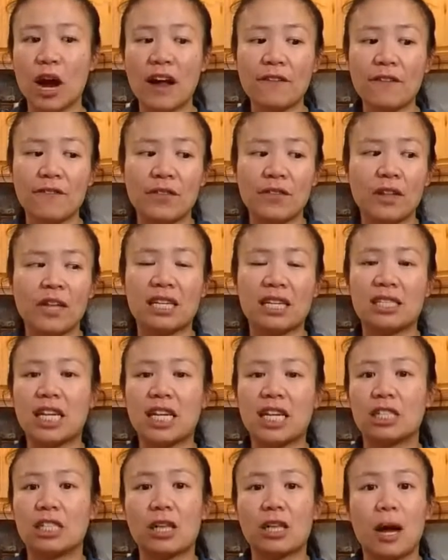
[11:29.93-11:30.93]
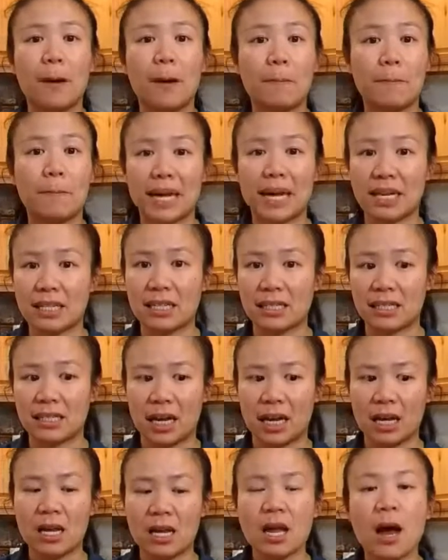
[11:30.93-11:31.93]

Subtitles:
I feel like it tastes amazing.